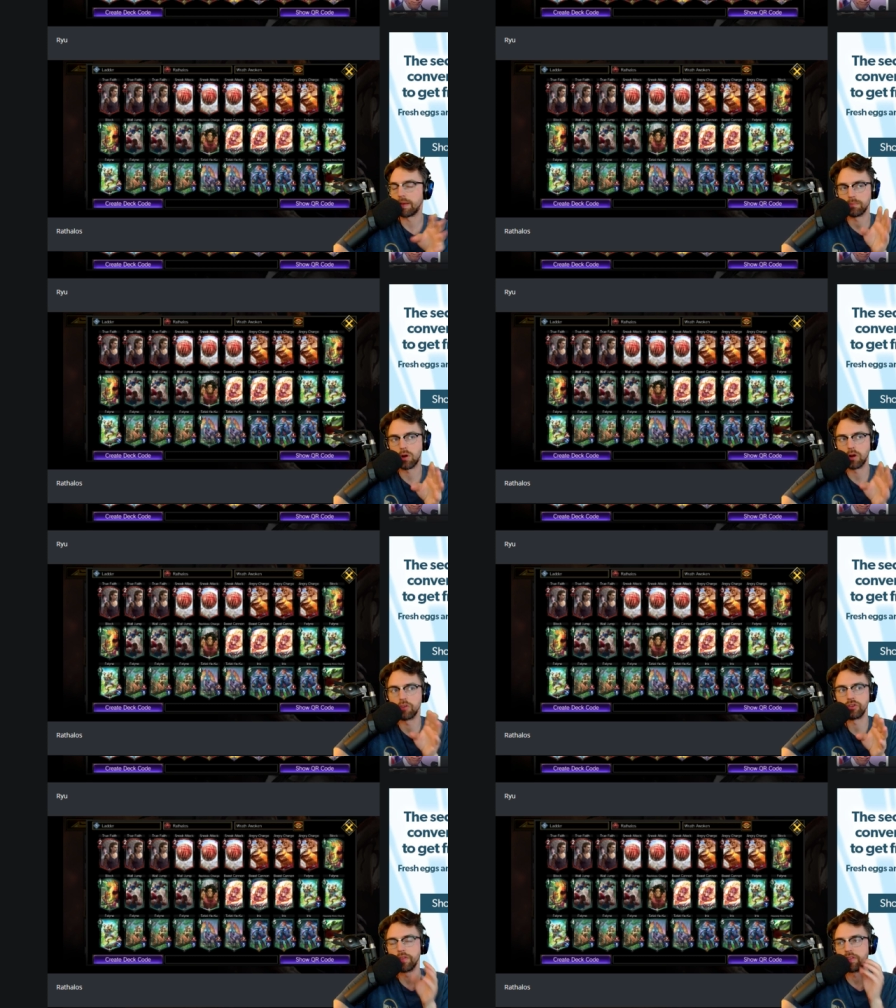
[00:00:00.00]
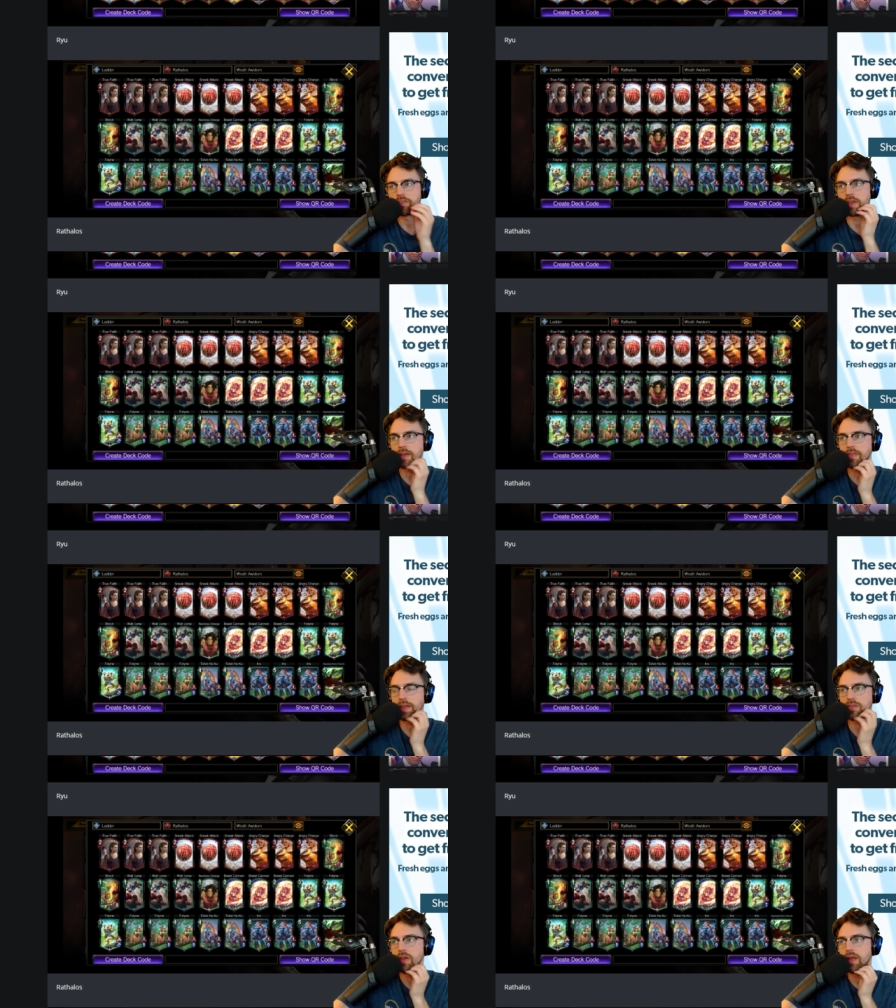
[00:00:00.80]
hurt you on this deck.
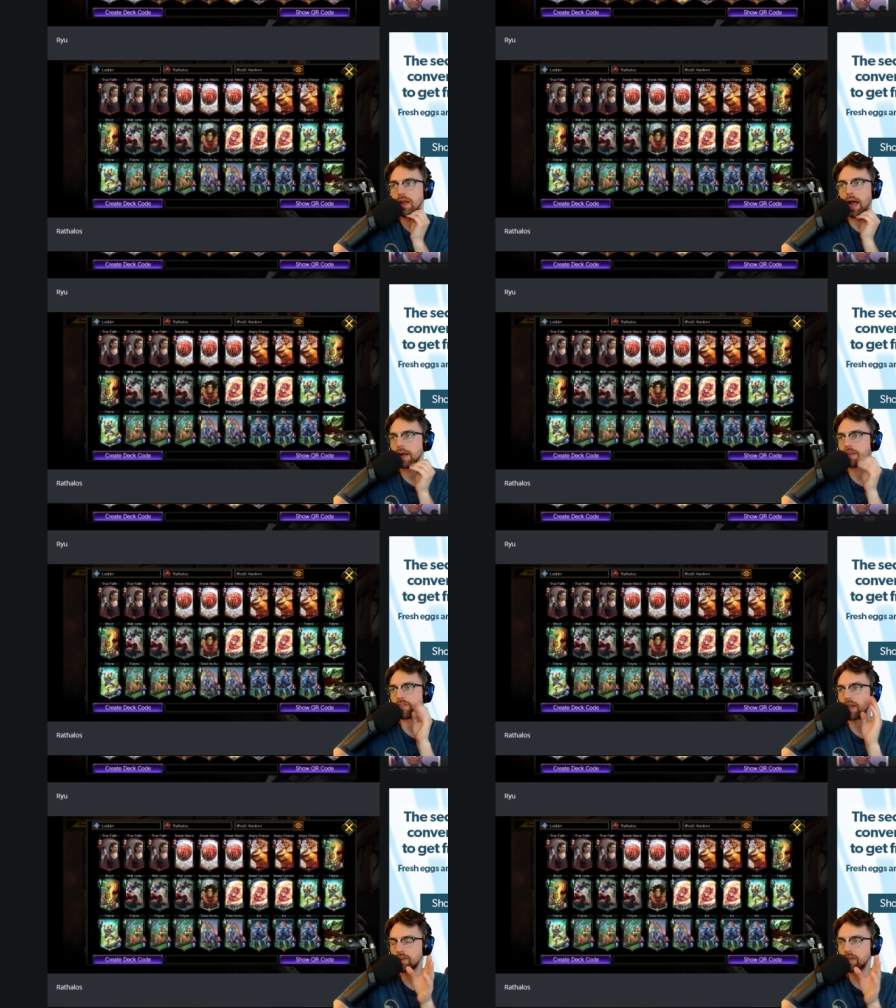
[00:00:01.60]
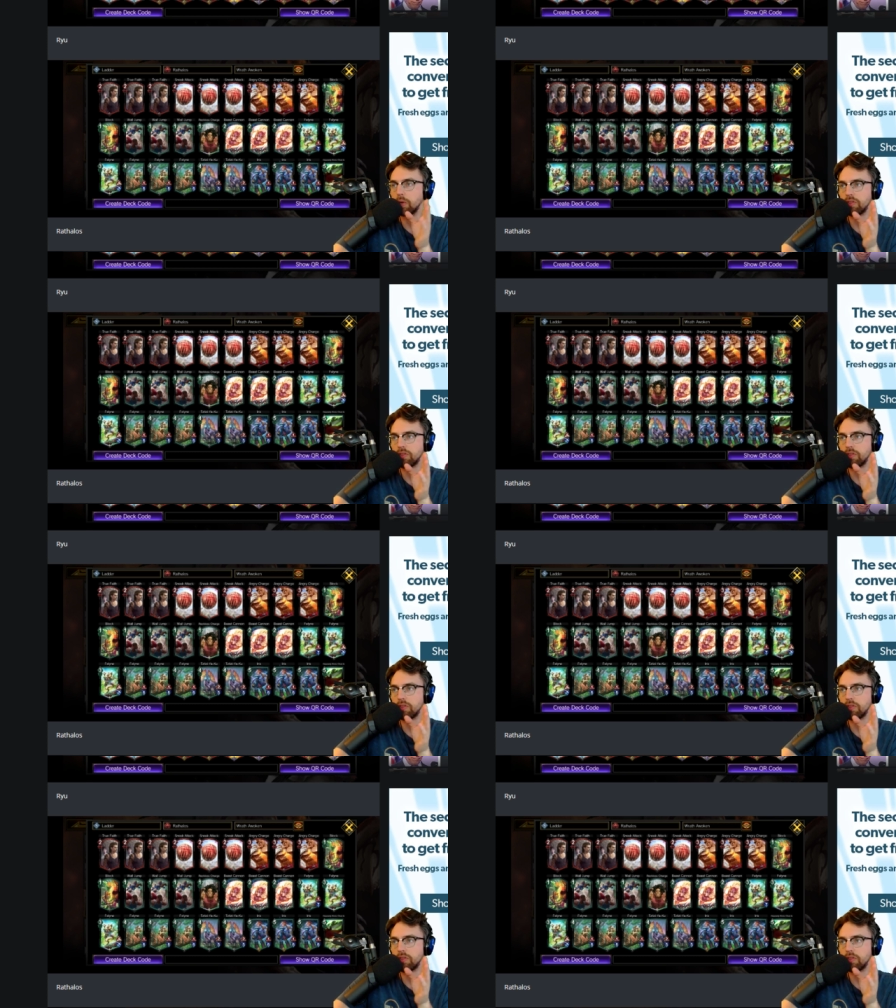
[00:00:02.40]
That's because I can deal with